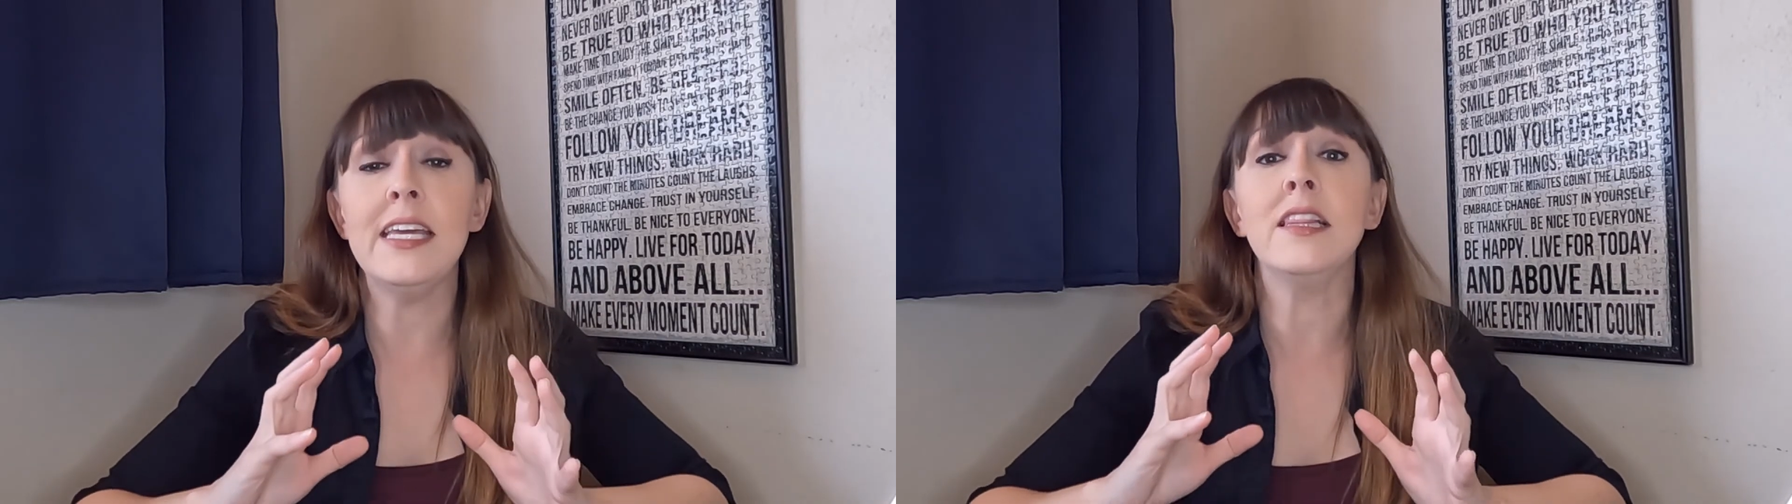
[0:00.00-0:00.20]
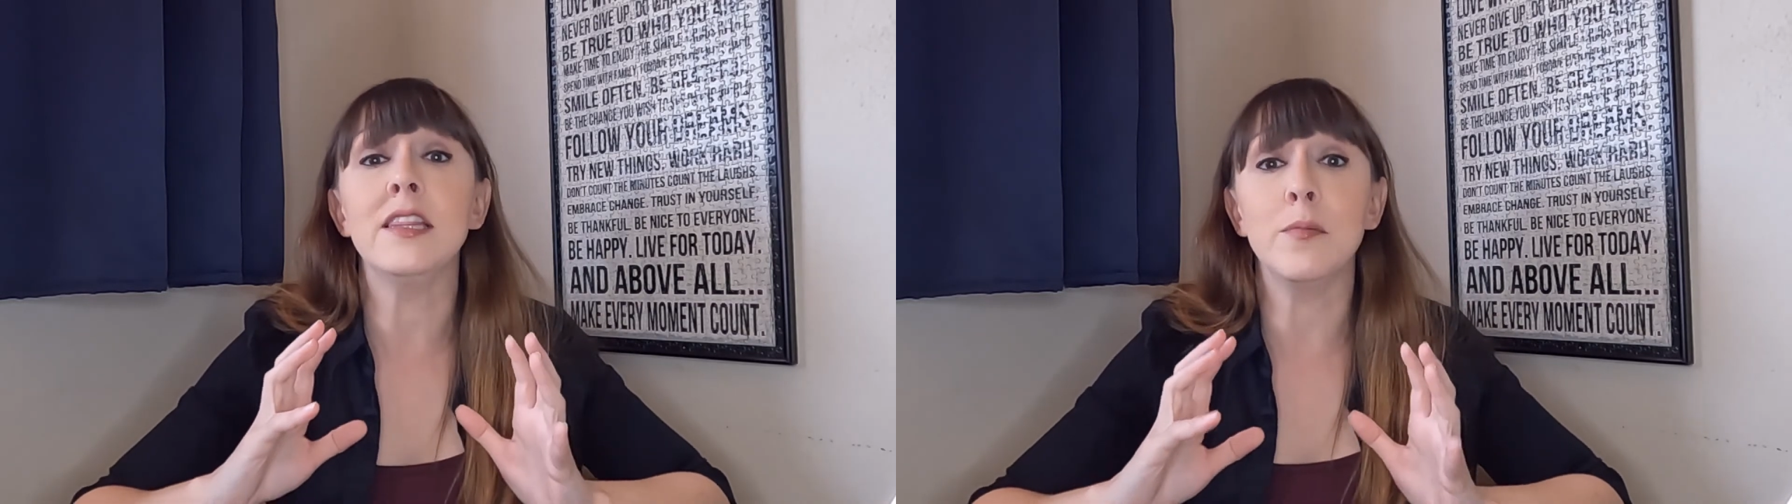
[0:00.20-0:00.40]

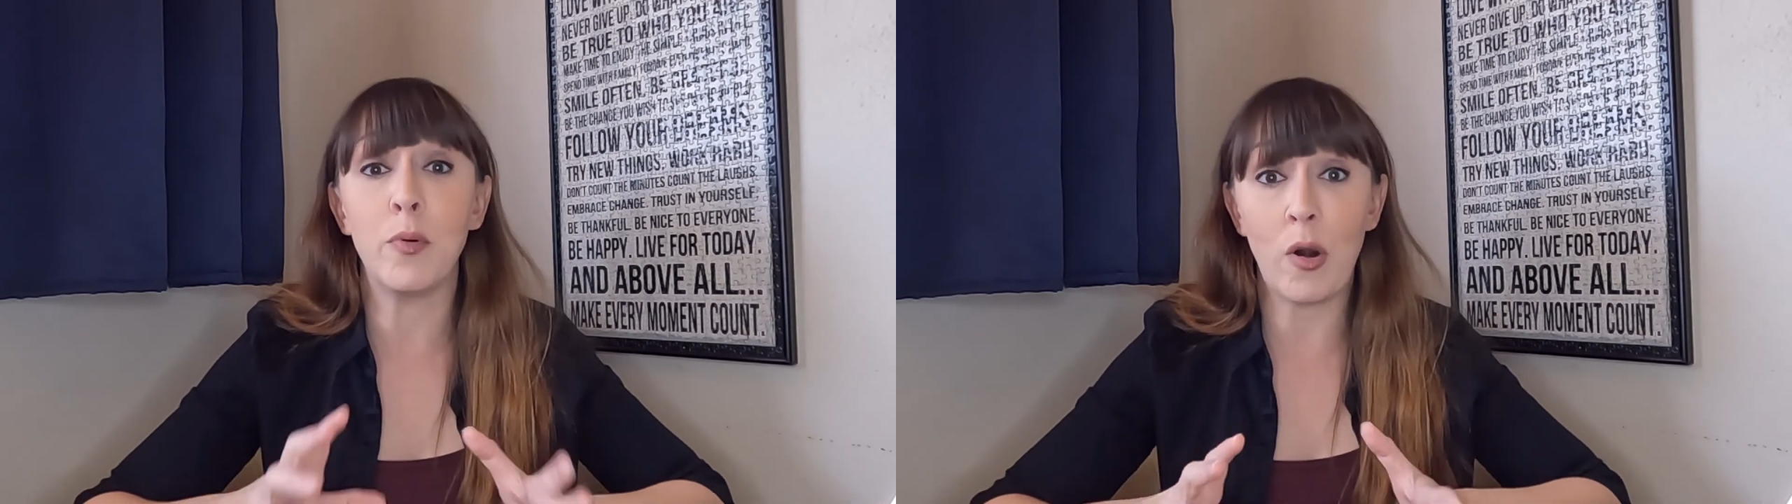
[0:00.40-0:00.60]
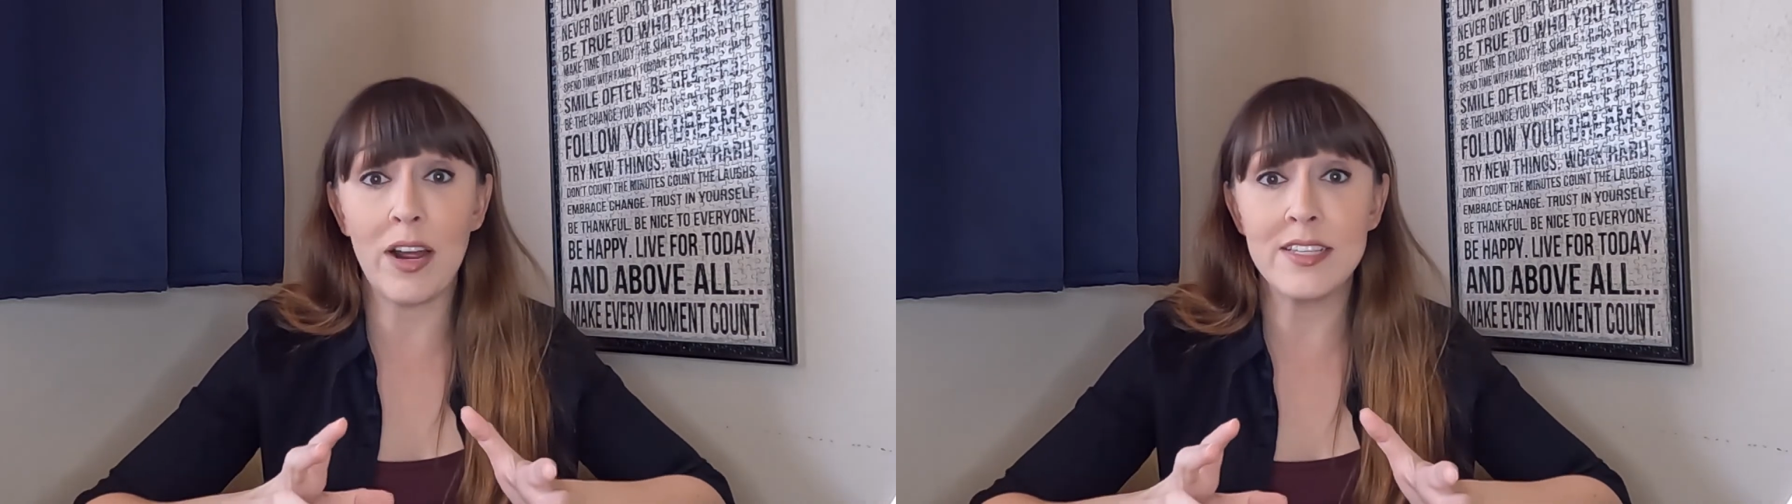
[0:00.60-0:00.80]
in the
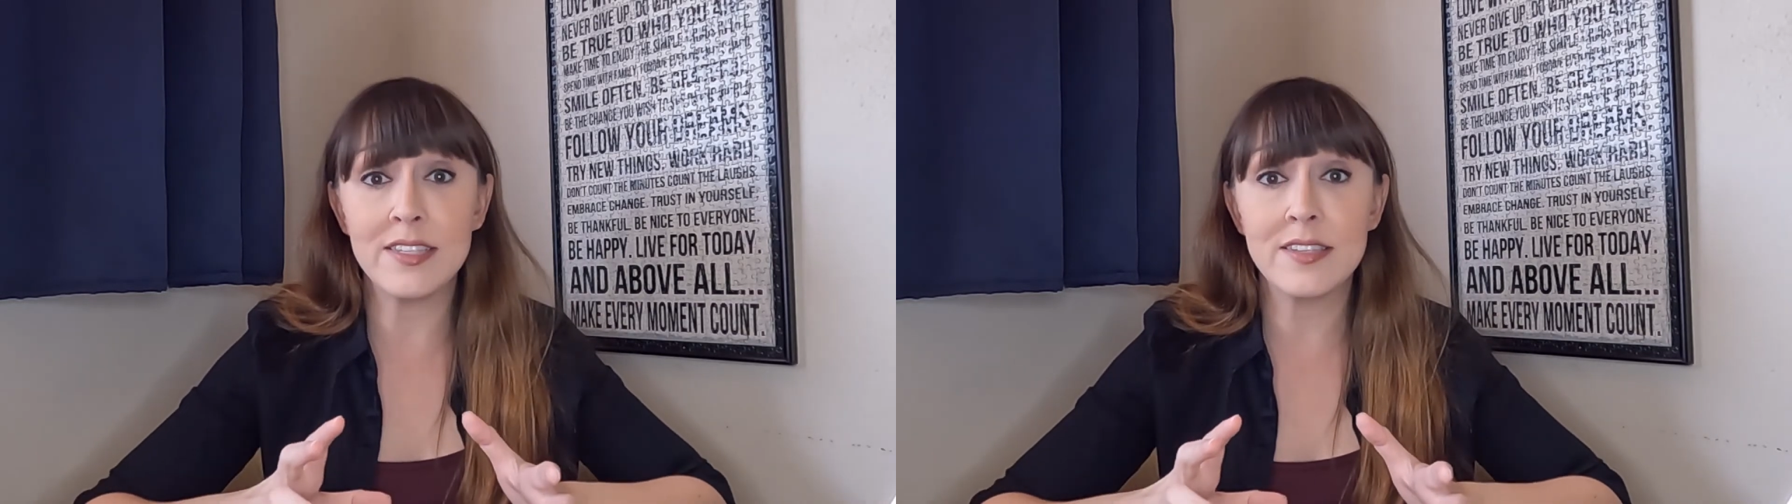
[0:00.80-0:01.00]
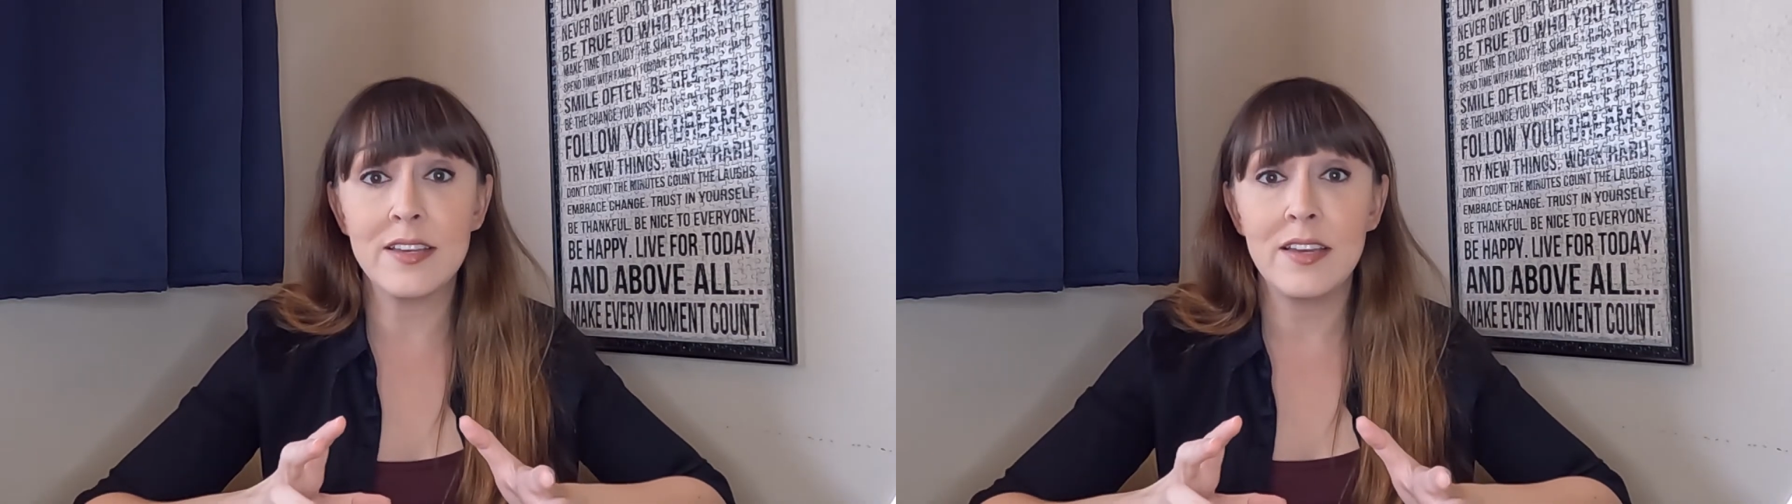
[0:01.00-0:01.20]

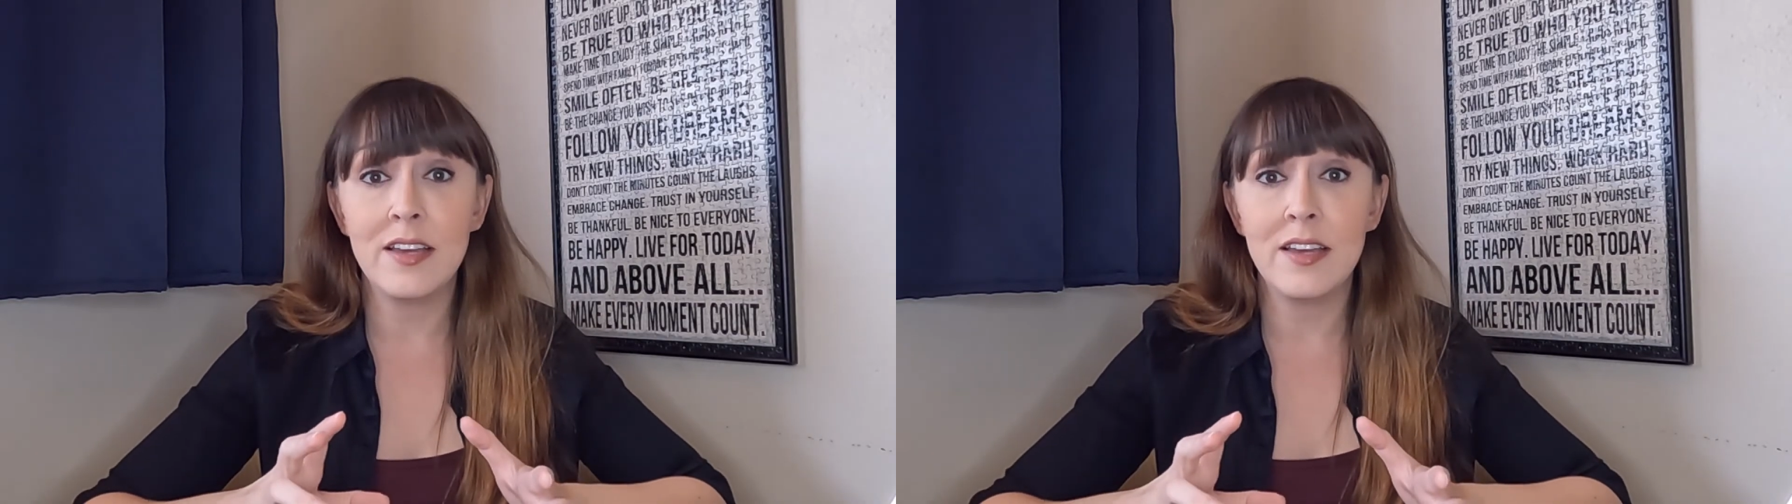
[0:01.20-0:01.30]
price.